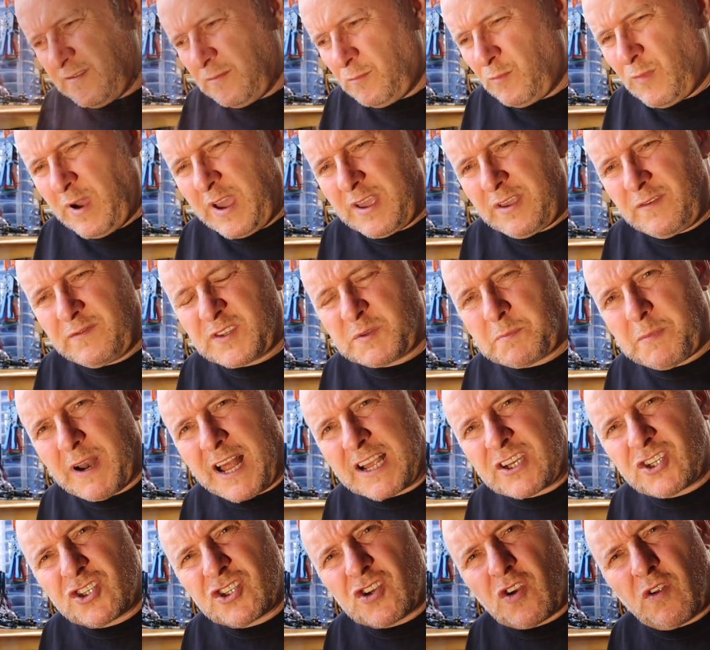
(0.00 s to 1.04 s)
where you've
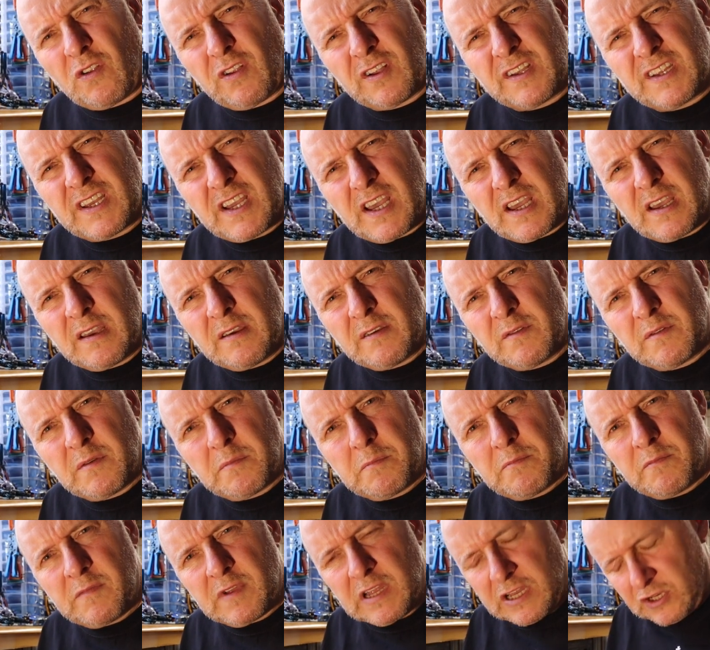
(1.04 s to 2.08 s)
splashed solder
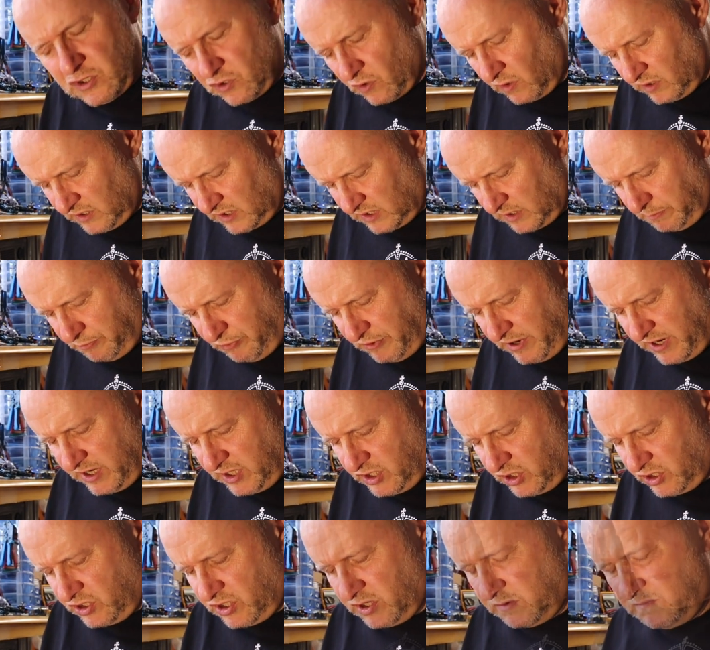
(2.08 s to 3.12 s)
joints are
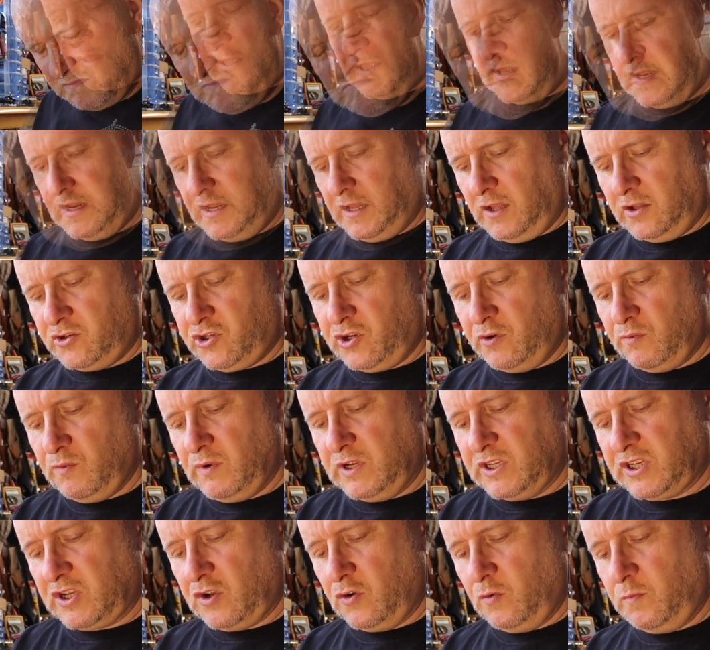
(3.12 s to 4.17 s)
bridged little
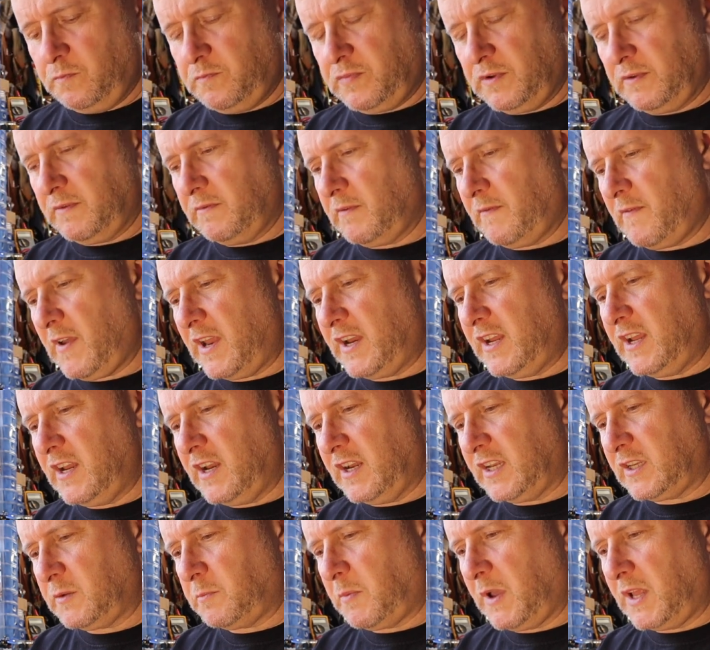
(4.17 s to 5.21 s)
jeweler's loupe very
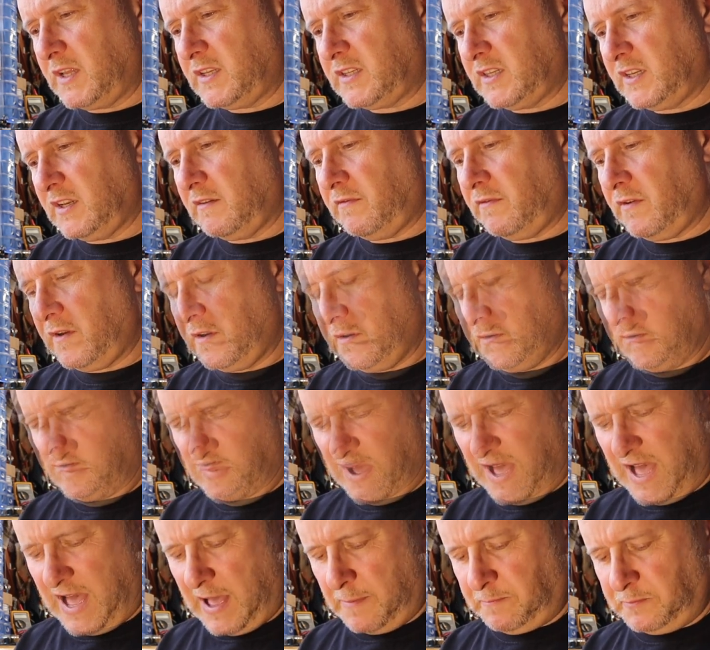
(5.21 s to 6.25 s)
inexpensive
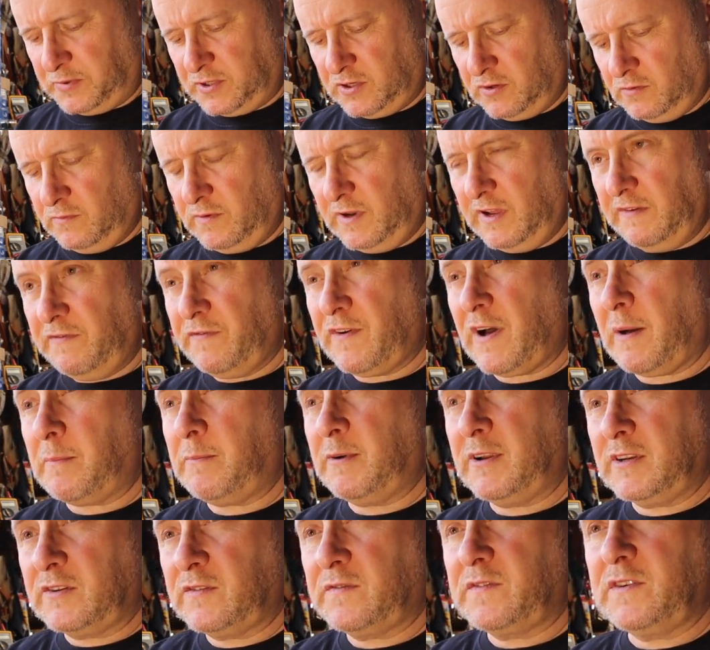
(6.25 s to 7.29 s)
but absolutely
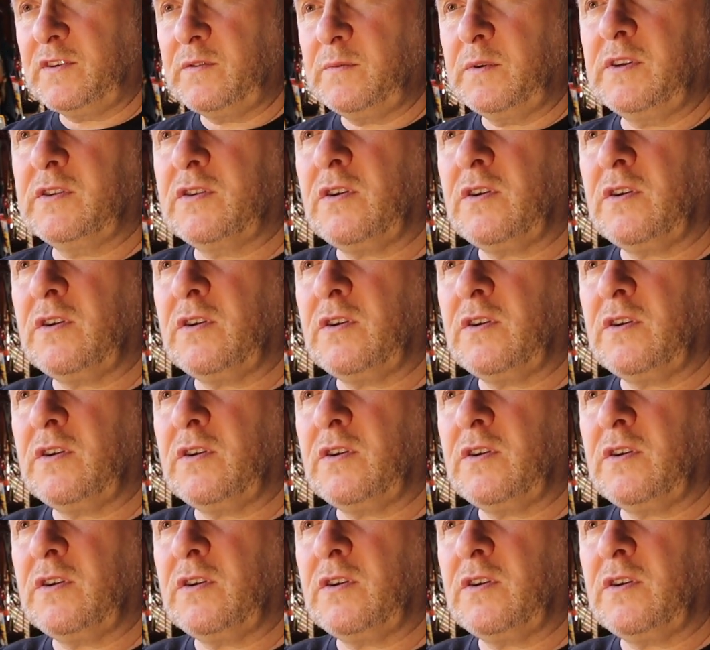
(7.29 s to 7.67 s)
fabulous for doing